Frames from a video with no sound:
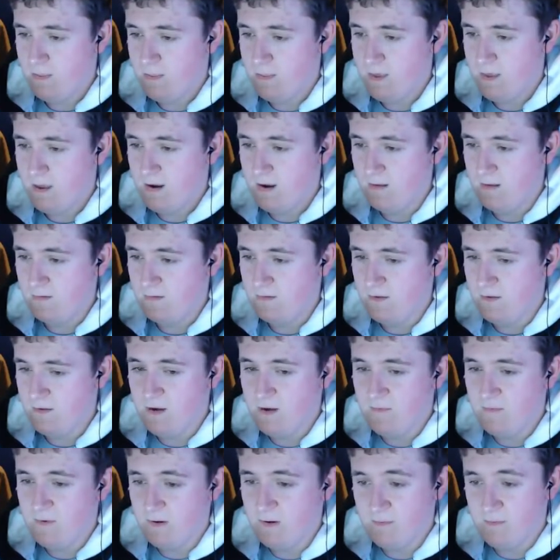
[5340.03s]
That is
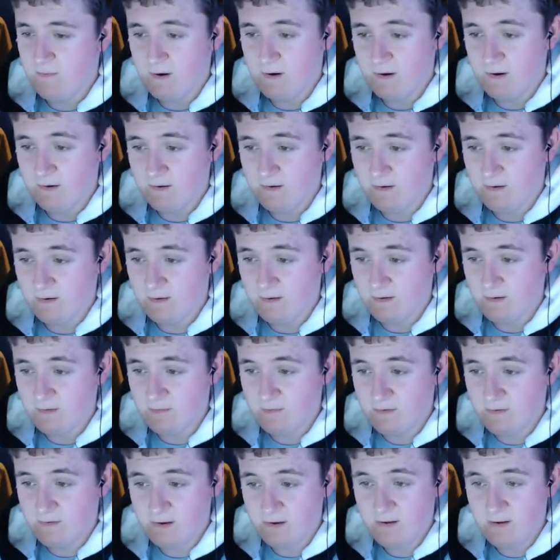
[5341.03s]
not what I wanted to
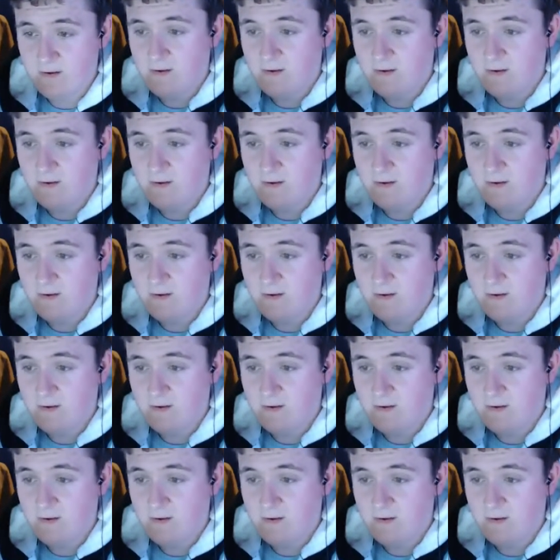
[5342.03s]
do.